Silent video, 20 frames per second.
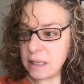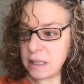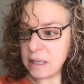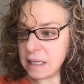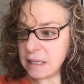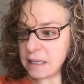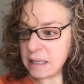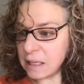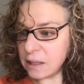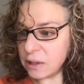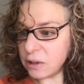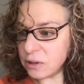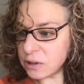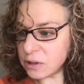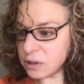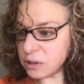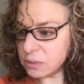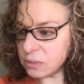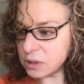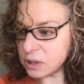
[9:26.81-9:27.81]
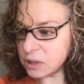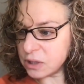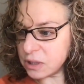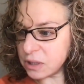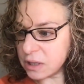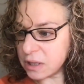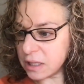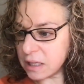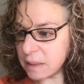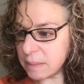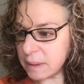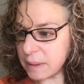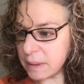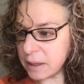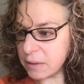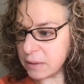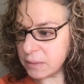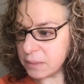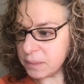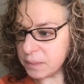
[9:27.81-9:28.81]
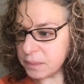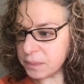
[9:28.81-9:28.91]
And then I also want you to think about